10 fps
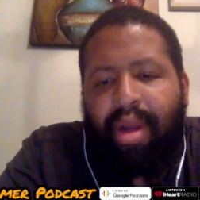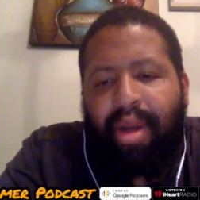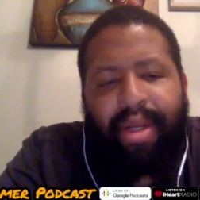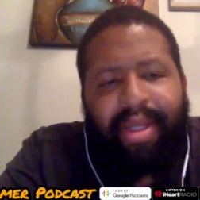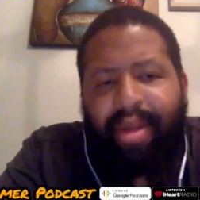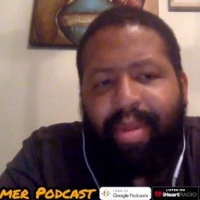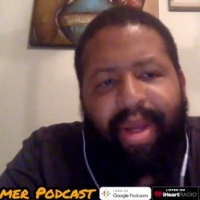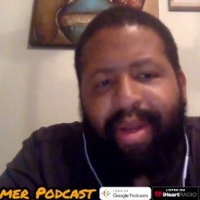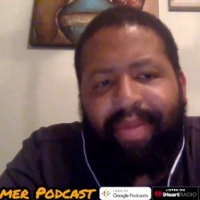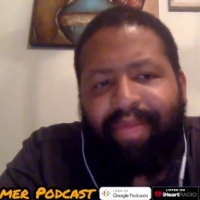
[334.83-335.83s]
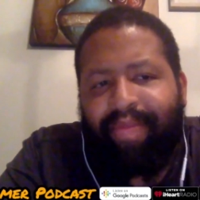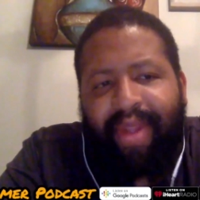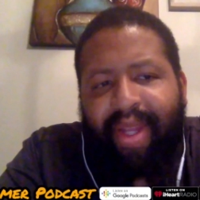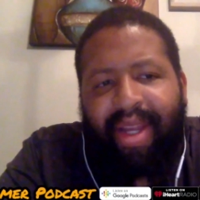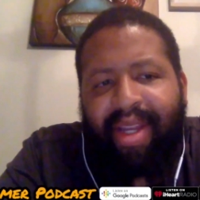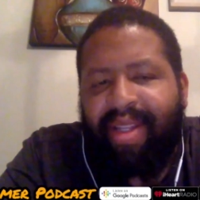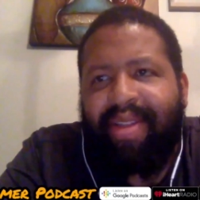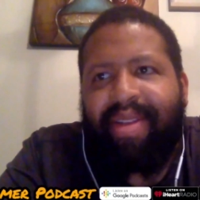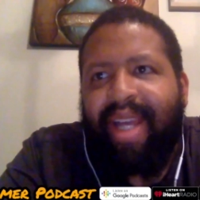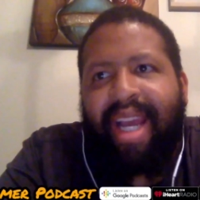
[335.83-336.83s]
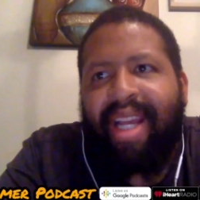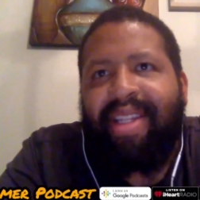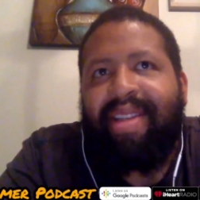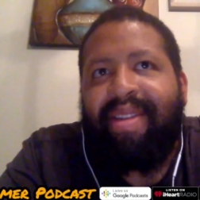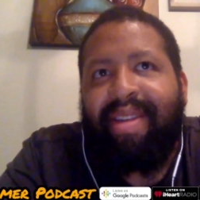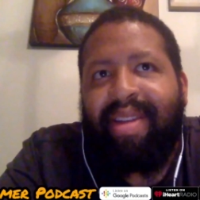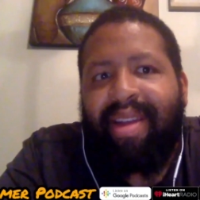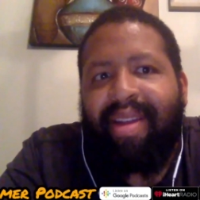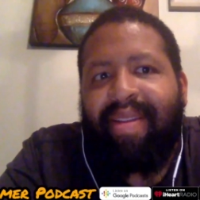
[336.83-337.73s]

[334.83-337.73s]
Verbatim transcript: Honestly, man, it's it's